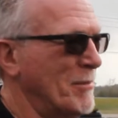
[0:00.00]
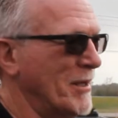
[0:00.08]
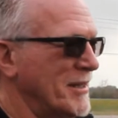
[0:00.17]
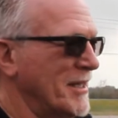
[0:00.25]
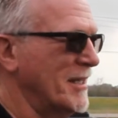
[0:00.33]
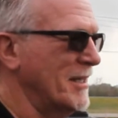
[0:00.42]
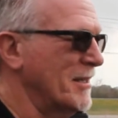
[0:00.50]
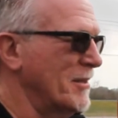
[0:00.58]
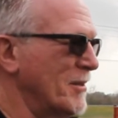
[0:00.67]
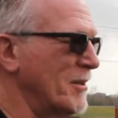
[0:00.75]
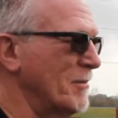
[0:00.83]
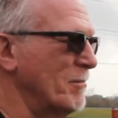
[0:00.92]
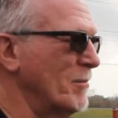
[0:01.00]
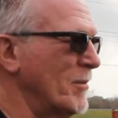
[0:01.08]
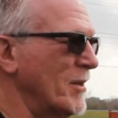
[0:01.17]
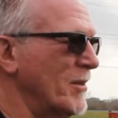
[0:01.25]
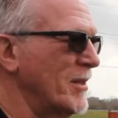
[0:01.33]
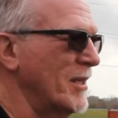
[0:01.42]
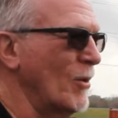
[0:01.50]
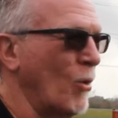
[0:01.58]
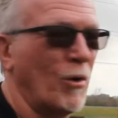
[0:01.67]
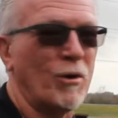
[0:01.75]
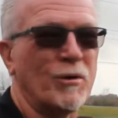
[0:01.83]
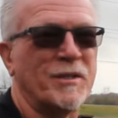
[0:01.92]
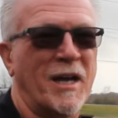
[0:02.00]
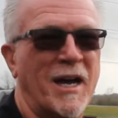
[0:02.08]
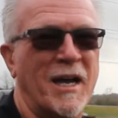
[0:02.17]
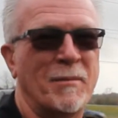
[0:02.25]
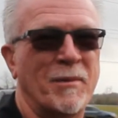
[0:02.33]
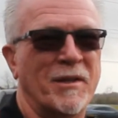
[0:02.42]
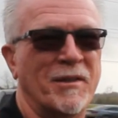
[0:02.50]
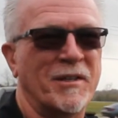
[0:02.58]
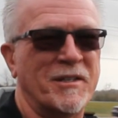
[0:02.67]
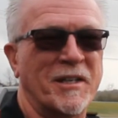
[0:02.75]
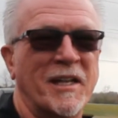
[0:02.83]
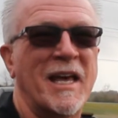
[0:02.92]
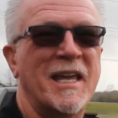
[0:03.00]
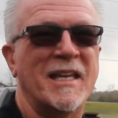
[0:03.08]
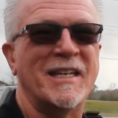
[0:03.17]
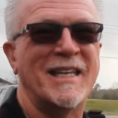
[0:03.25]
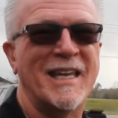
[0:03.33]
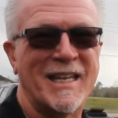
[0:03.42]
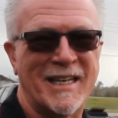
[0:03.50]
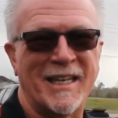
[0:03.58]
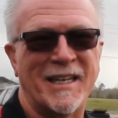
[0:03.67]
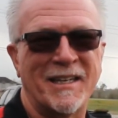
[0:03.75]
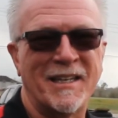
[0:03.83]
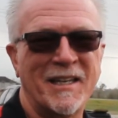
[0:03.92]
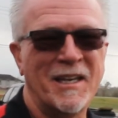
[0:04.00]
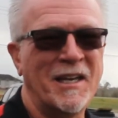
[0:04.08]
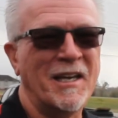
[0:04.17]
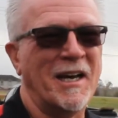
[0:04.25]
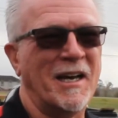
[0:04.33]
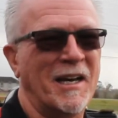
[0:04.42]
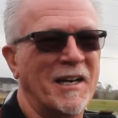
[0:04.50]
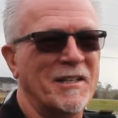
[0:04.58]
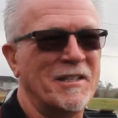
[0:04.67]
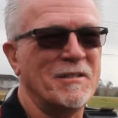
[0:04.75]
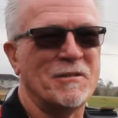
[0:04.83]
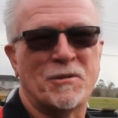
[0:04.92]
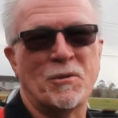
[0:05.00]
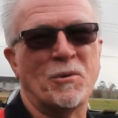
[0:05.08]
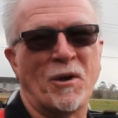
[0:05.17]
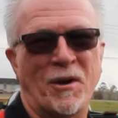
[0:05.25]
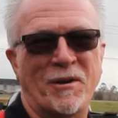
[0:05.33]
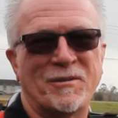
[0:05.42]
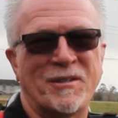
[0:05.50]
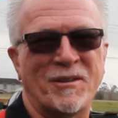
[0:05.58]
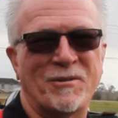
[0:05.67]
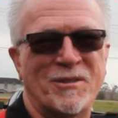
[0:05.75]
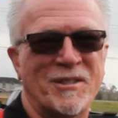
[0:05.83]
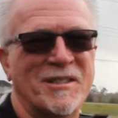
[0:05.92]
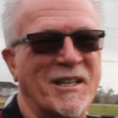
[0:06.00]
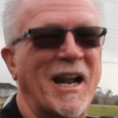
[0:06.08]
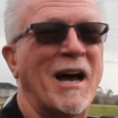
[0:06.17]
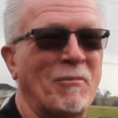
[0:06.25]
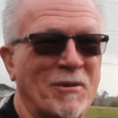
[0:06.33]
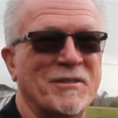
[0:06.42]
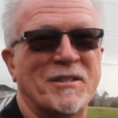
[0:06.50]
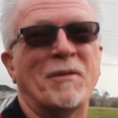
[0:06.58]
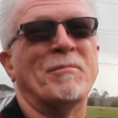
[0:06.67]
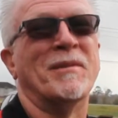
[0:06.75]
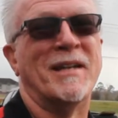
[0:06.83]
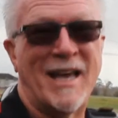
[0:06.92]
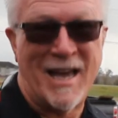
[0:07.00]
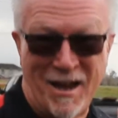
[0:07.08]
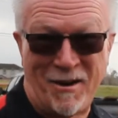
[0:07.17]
But the order time and the delay in getting it didn't suit her. So she said, "I want something now."